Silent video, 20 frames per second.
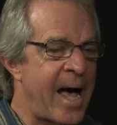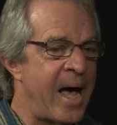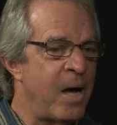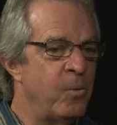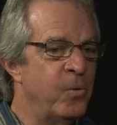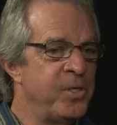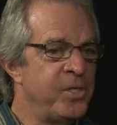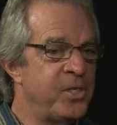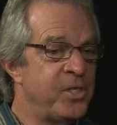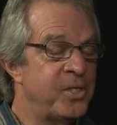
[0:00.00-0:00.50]
I
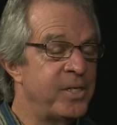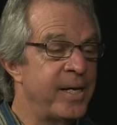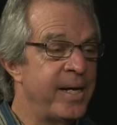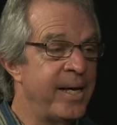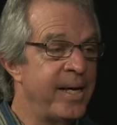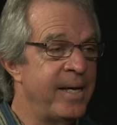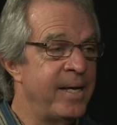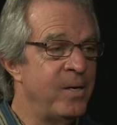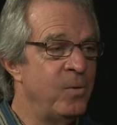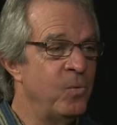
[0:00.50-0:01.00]
would
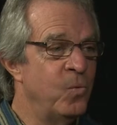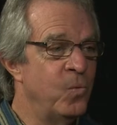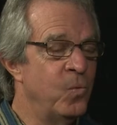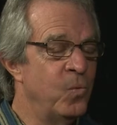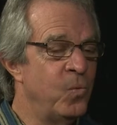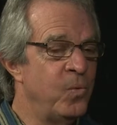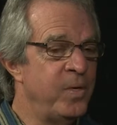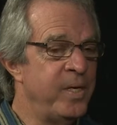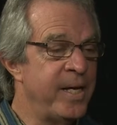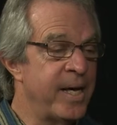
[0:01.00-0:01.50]
say
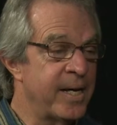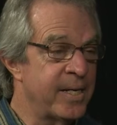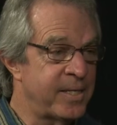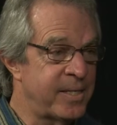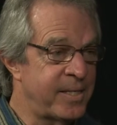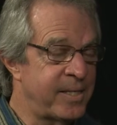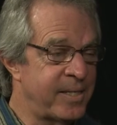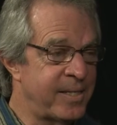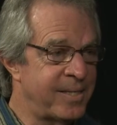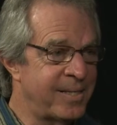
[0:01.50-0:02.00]

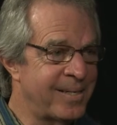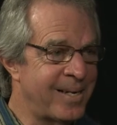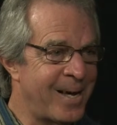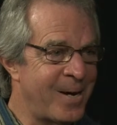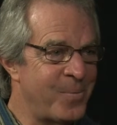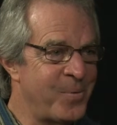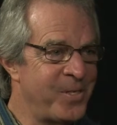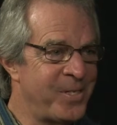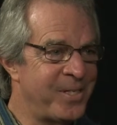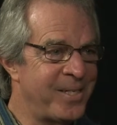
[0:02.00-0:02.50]
yes.
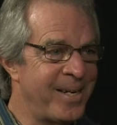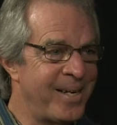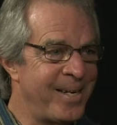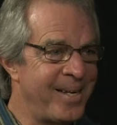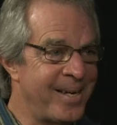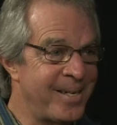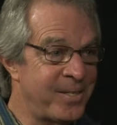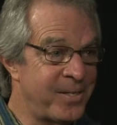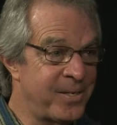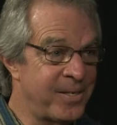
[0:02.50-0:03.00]
I would say
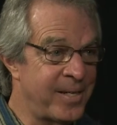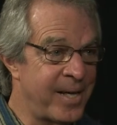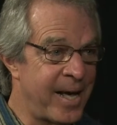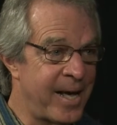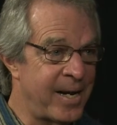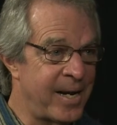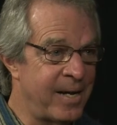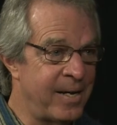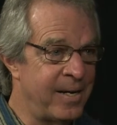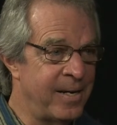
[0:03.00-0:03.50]
yes to
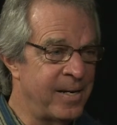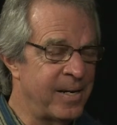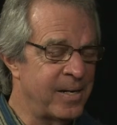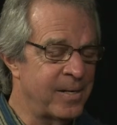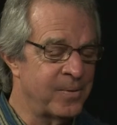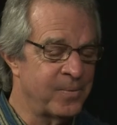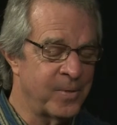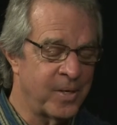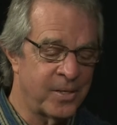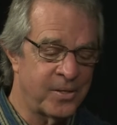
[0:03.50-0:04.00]
that, and
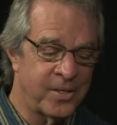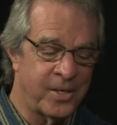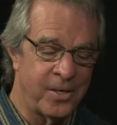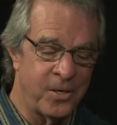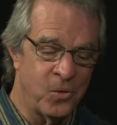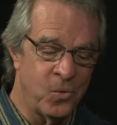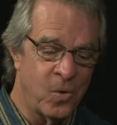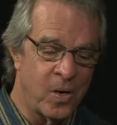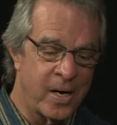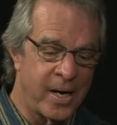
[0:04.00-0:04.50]
I'll tell
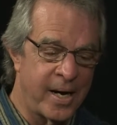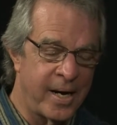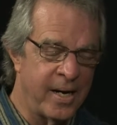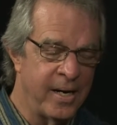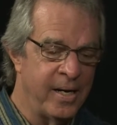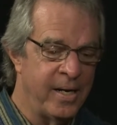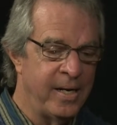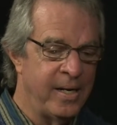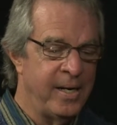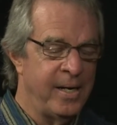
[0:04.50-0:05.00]
you why.
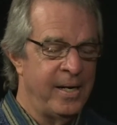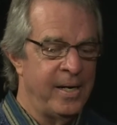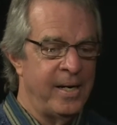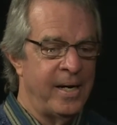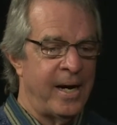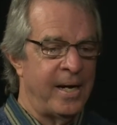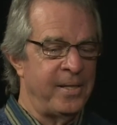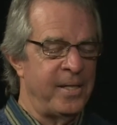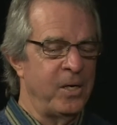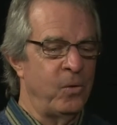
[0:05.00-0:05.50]

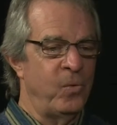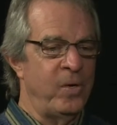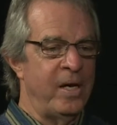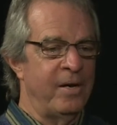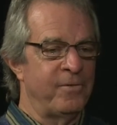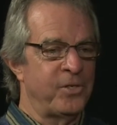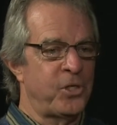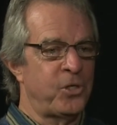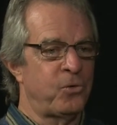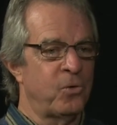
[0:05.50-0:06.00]
I think we
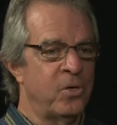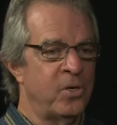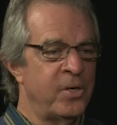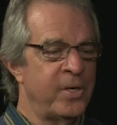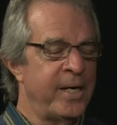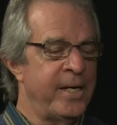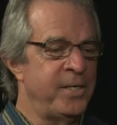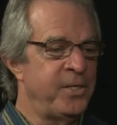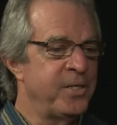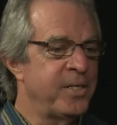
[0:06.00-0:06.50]
have a
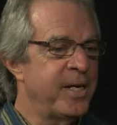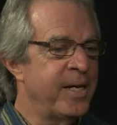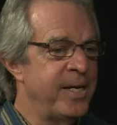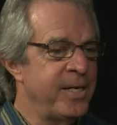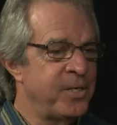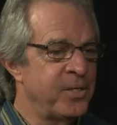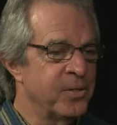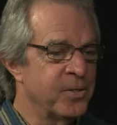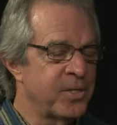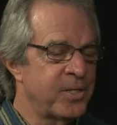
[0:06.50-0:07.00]
strong
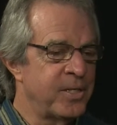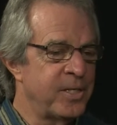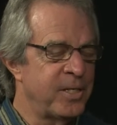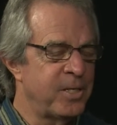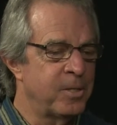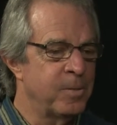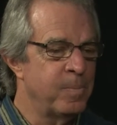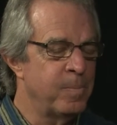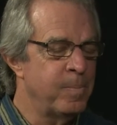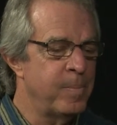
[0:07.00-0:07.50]
educational
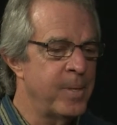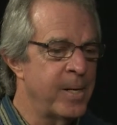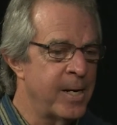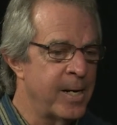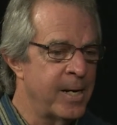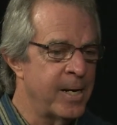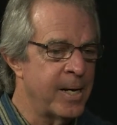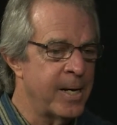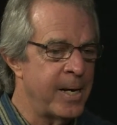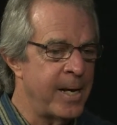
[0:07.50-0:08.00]
system,
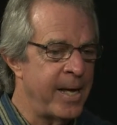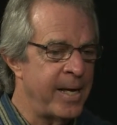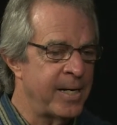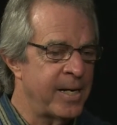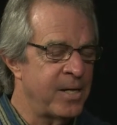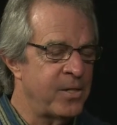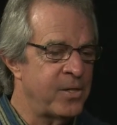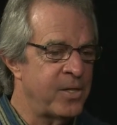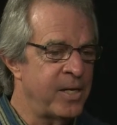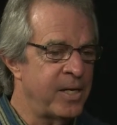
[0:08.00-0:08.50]

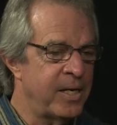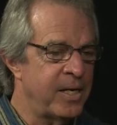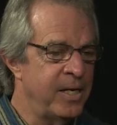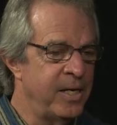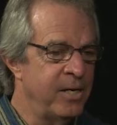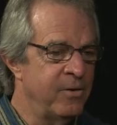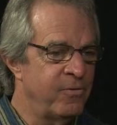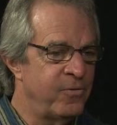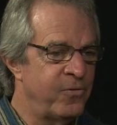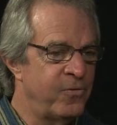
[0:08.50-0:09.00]
and I think
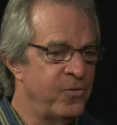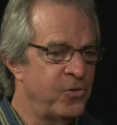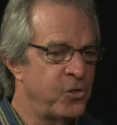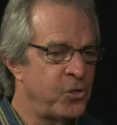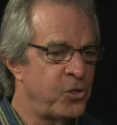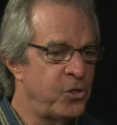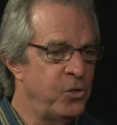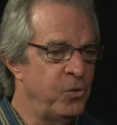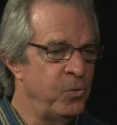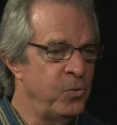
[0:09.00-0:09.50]
if
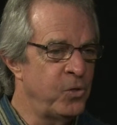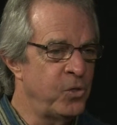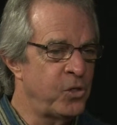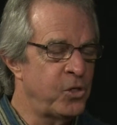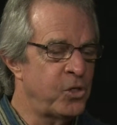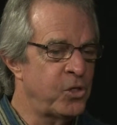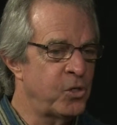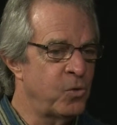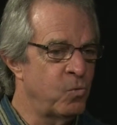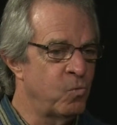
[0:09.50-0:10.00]

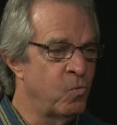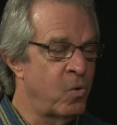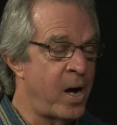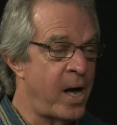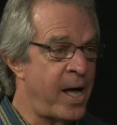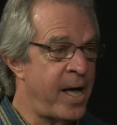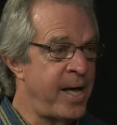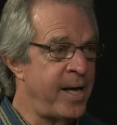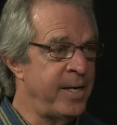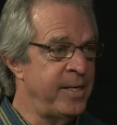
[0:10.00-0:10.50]
students
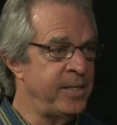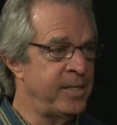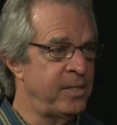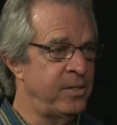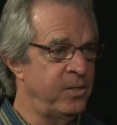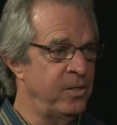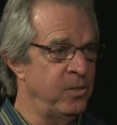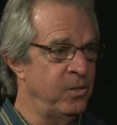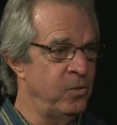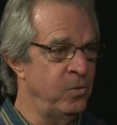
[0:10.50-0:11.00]
rise
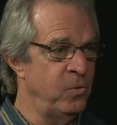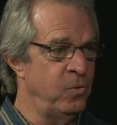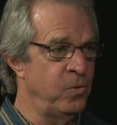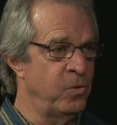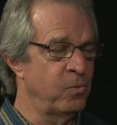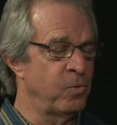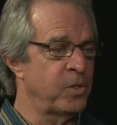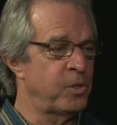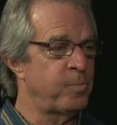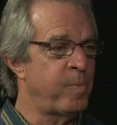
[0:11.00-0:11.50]
to
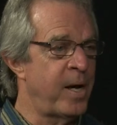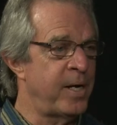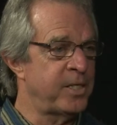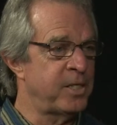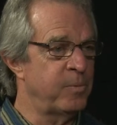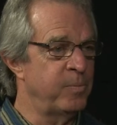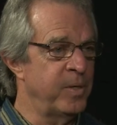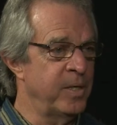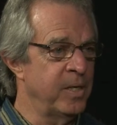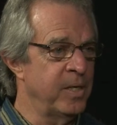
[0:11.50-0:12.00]
the
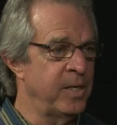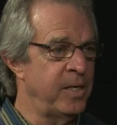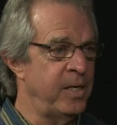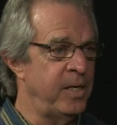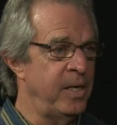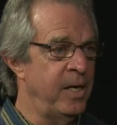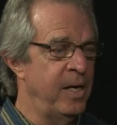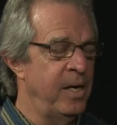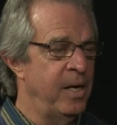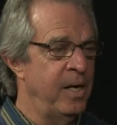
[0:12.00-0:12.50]

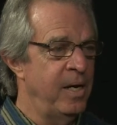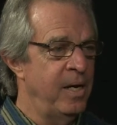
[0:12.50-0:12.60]
responsibility